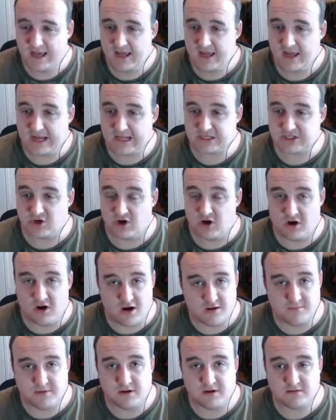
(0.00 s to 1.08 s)
it's got
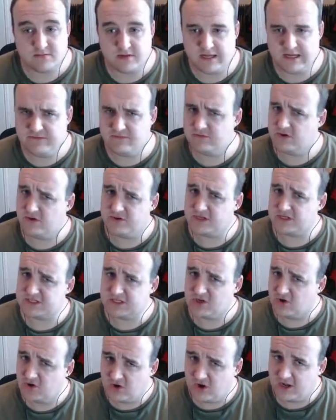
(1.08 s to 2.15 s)
armor, even though it doesn't
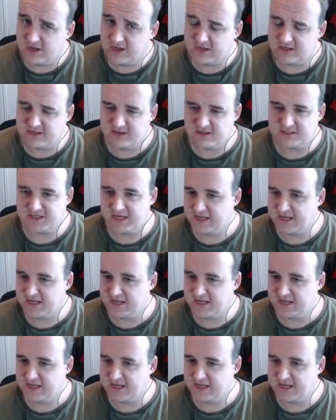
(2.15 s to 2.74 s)
look like it does.